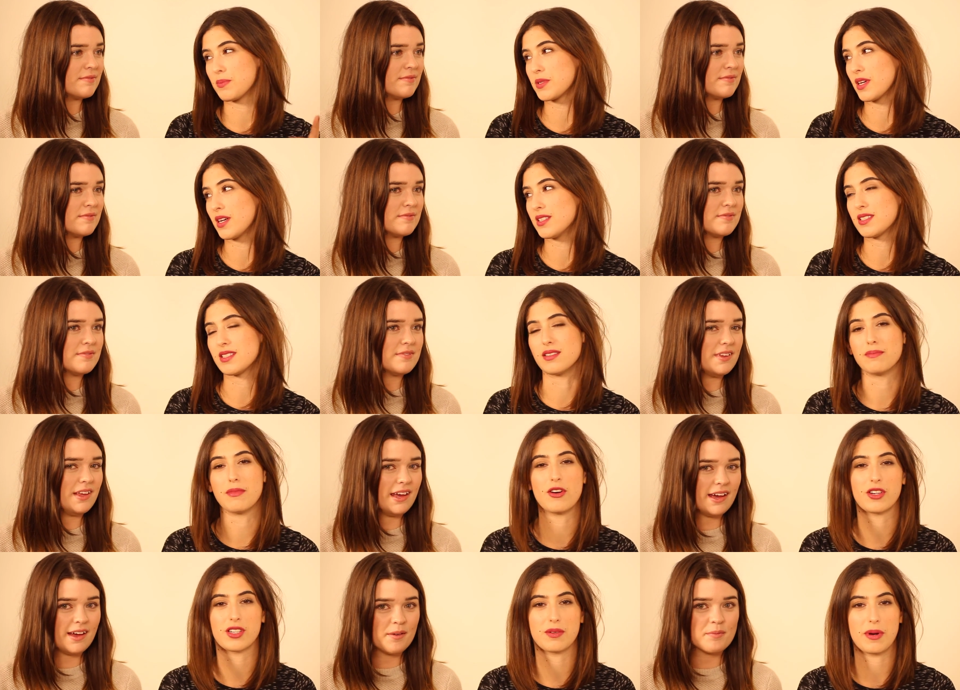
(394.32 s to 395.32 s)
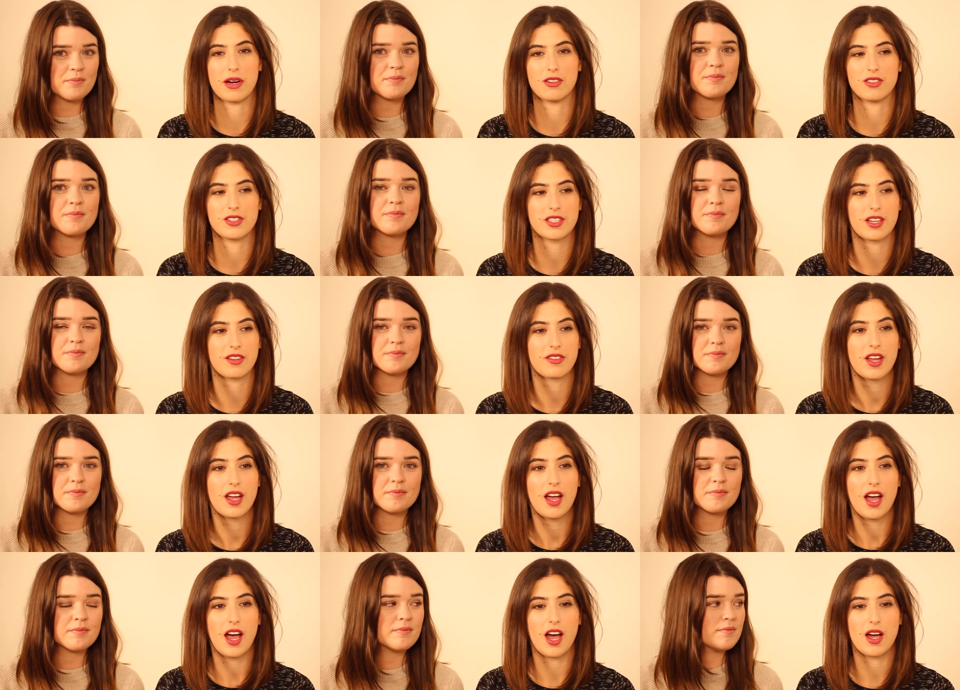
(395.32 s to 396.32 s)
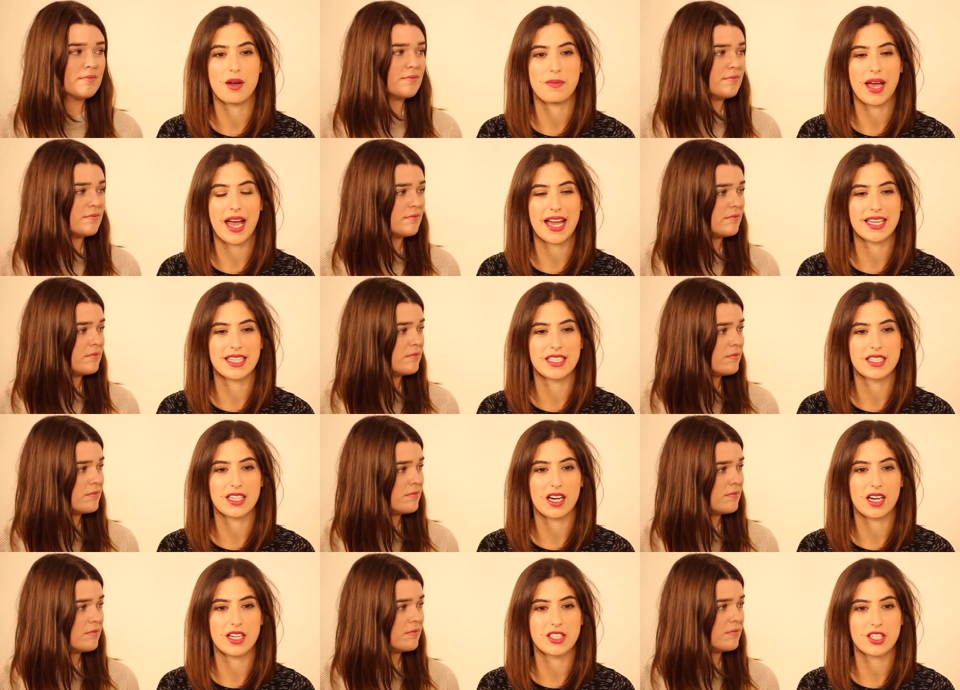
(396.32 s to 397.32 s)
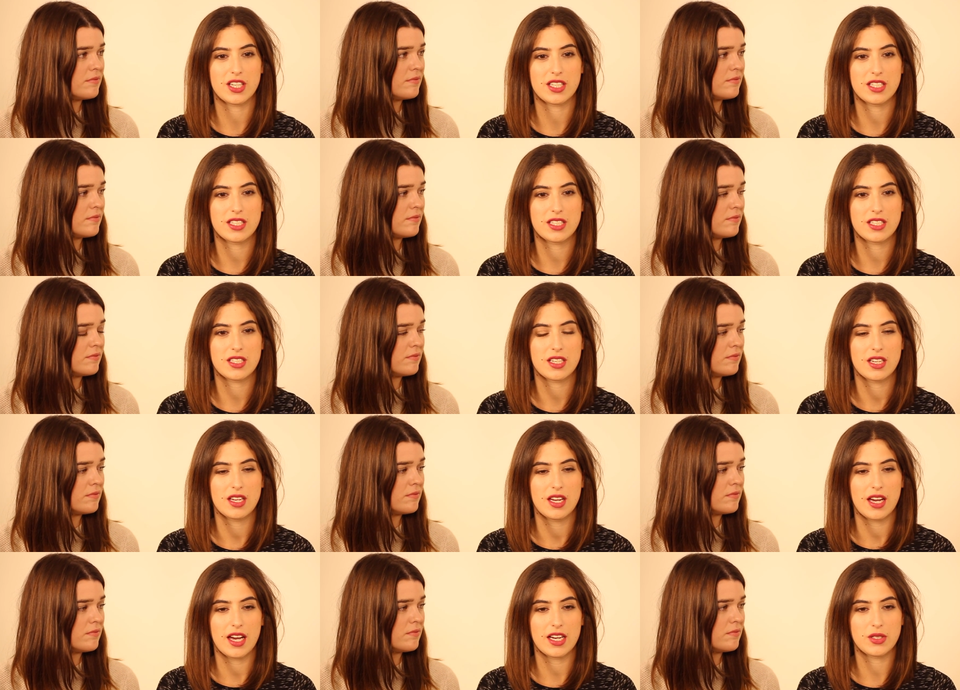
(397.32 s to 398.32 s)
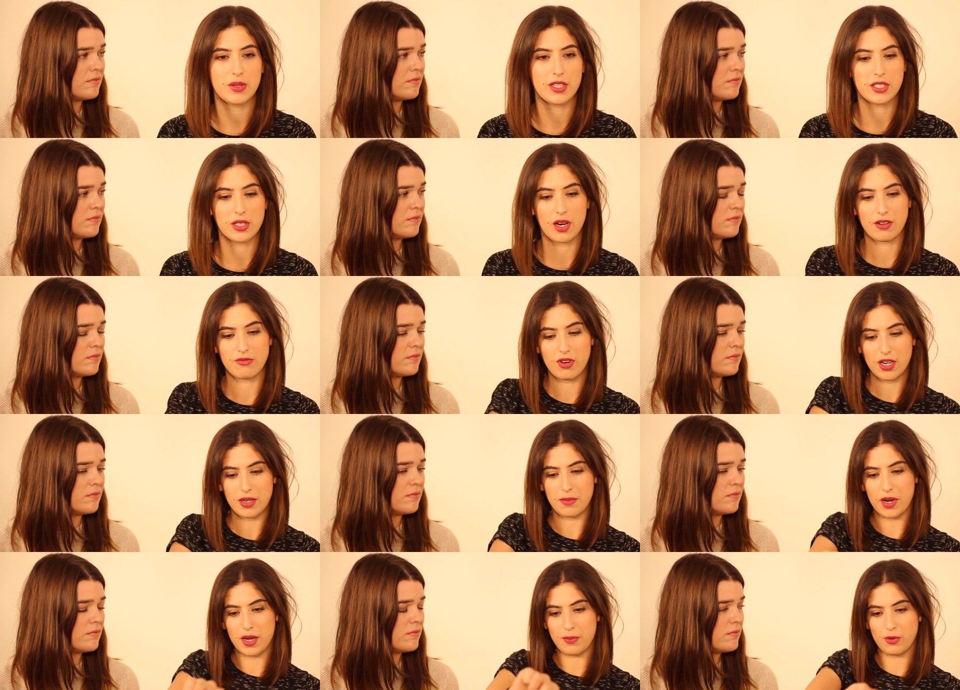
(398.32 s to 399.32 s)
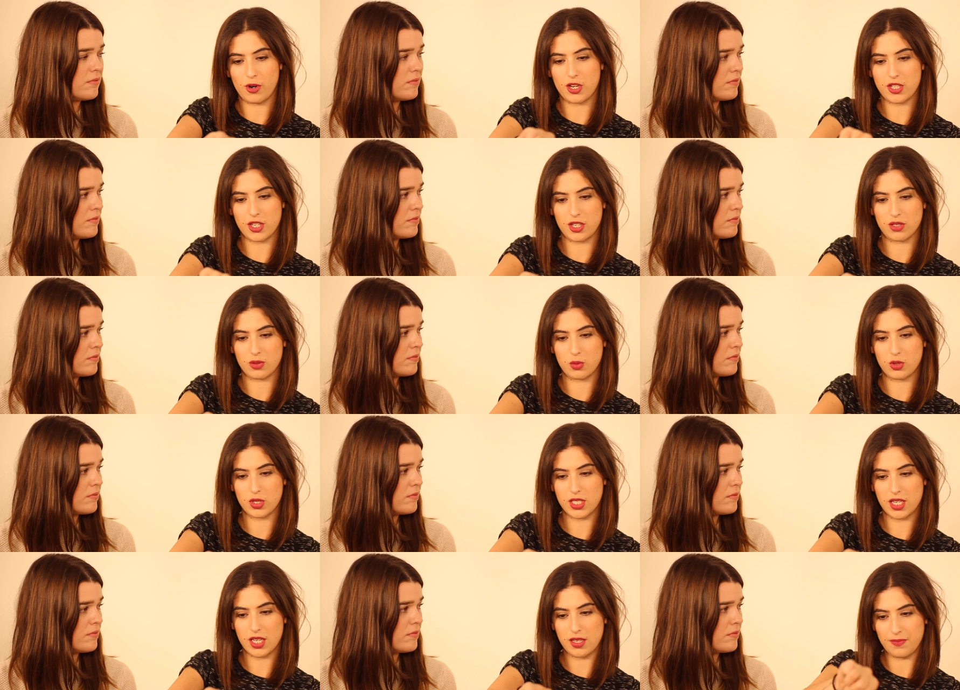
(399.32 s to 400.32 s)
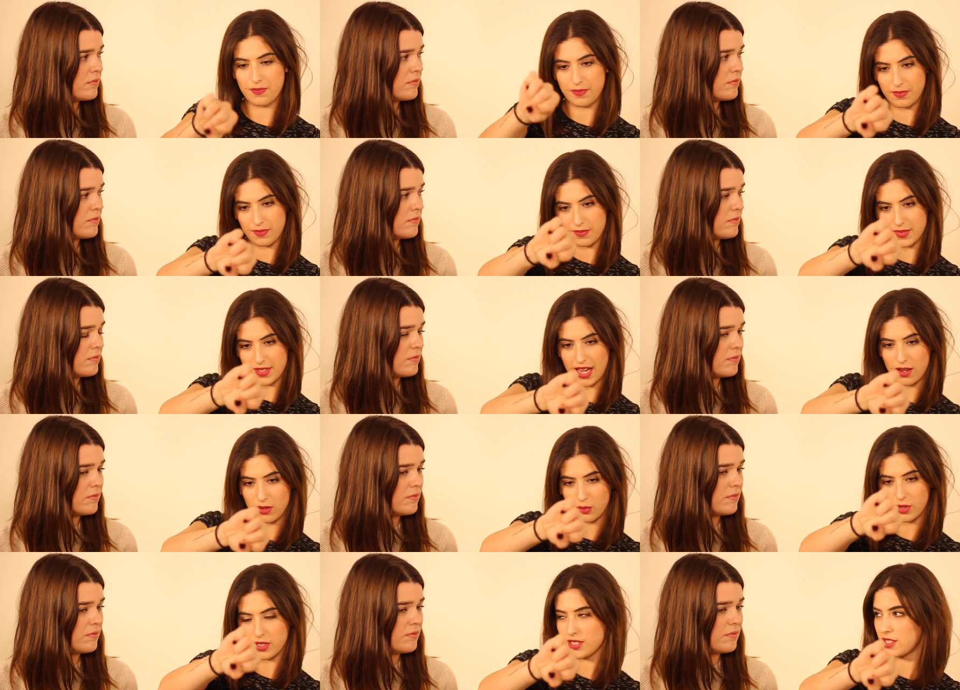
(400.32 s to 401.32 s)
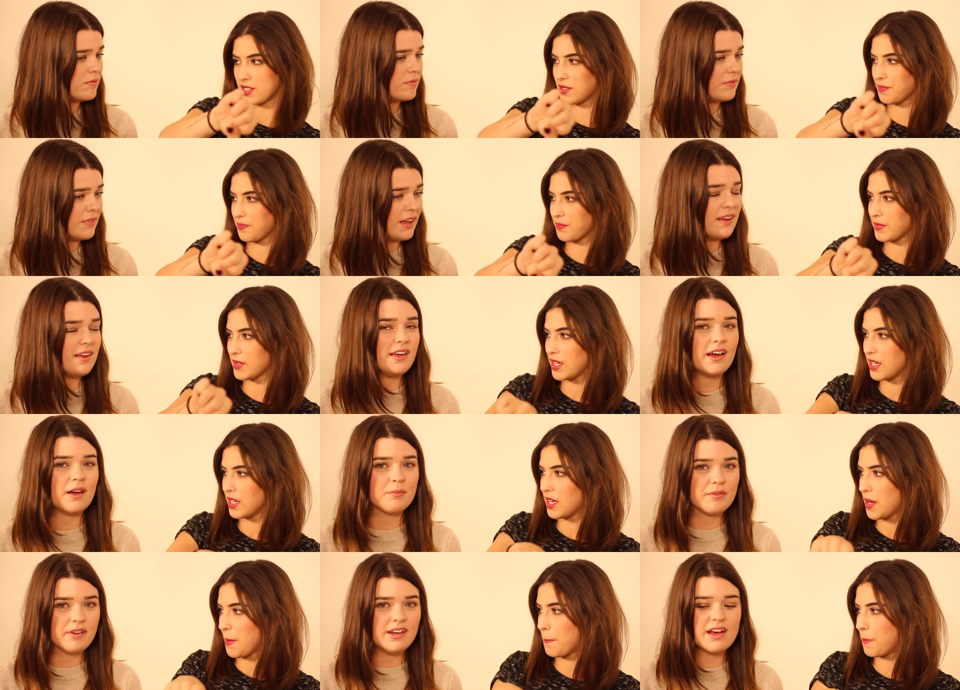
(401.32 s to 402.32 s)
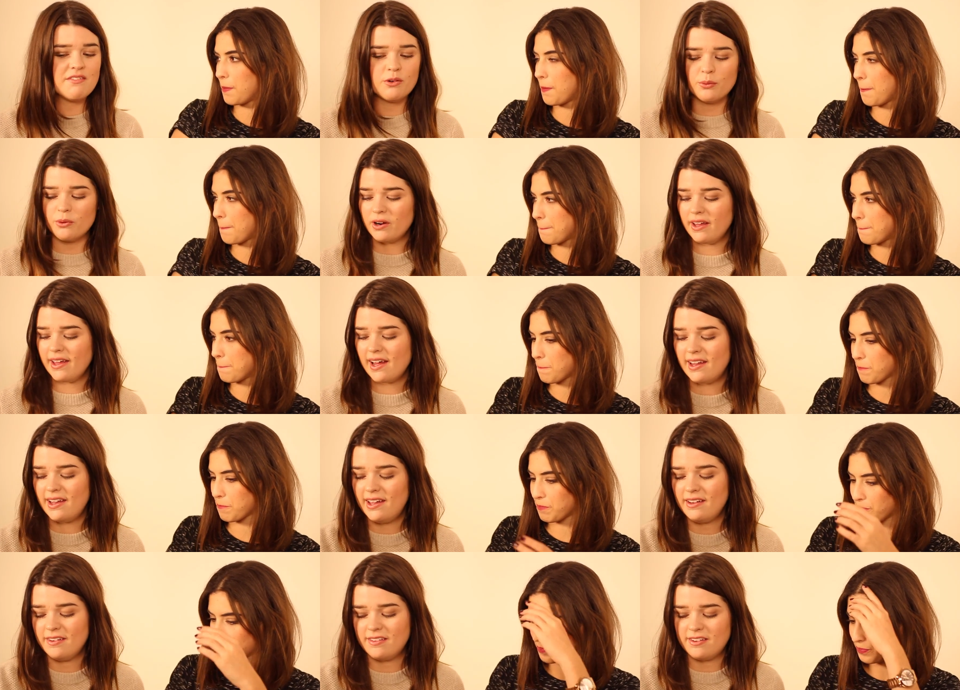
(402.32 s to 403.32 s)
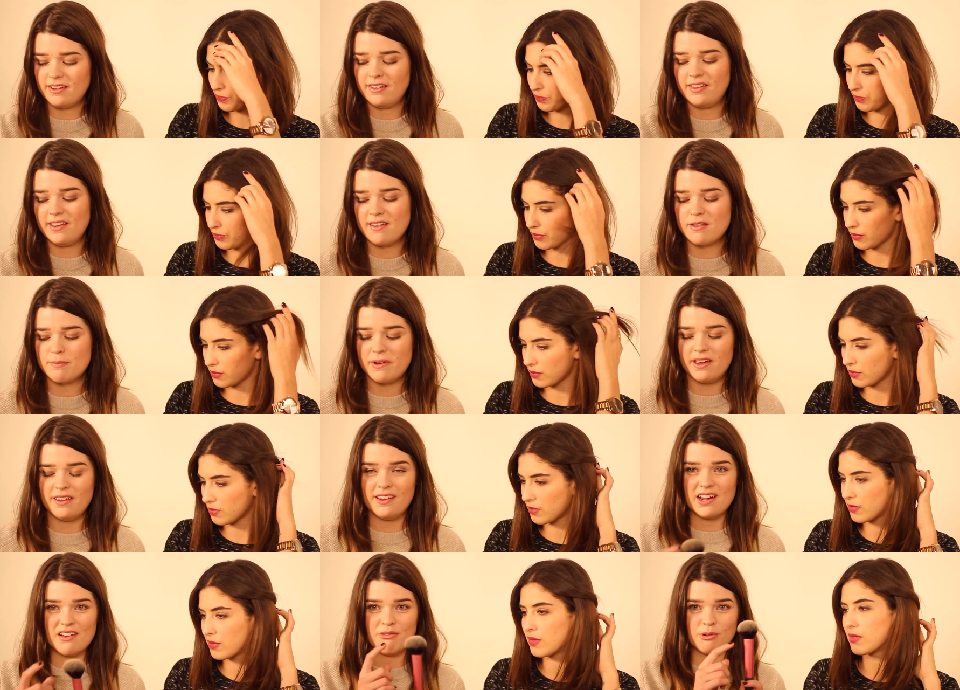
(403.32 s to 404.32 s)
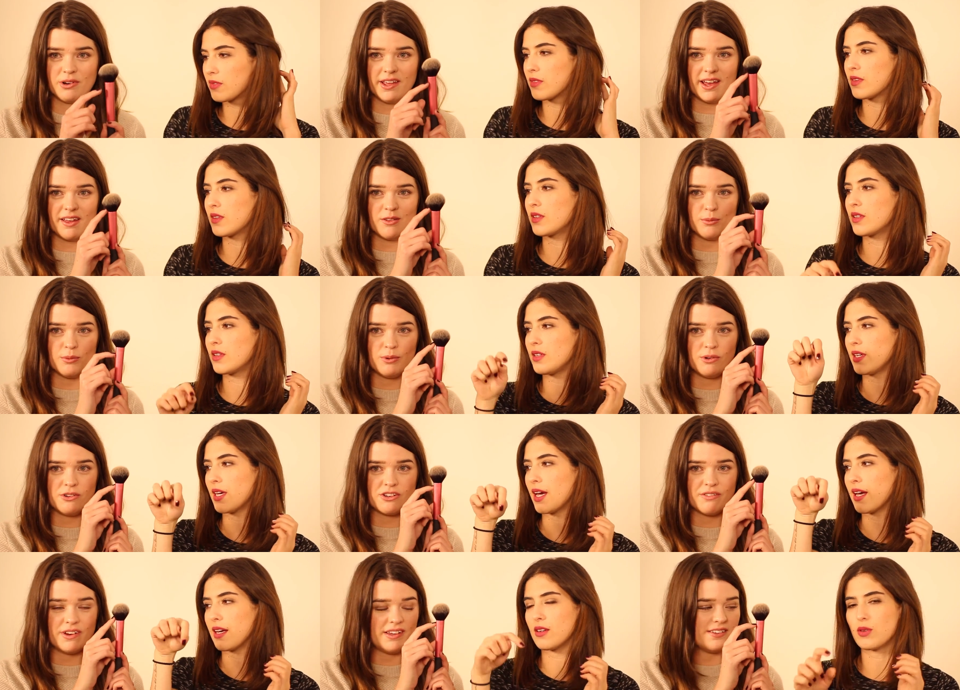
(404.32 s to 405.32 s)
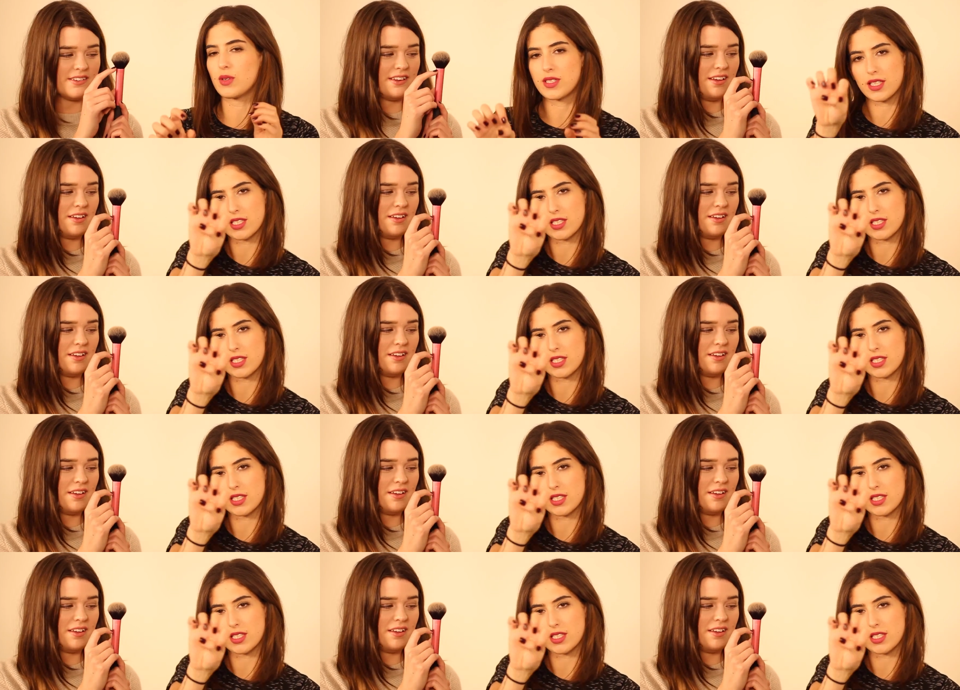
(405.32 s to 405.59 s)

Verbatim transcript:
Speaker 1: websites and American yeah. Apparel and stuff. Um, and I just how do I do it? I run my brush
Speaker 2: underwater downwards. Yeah, you never want to get it into this bit. You never want to get the water. Yeah, it always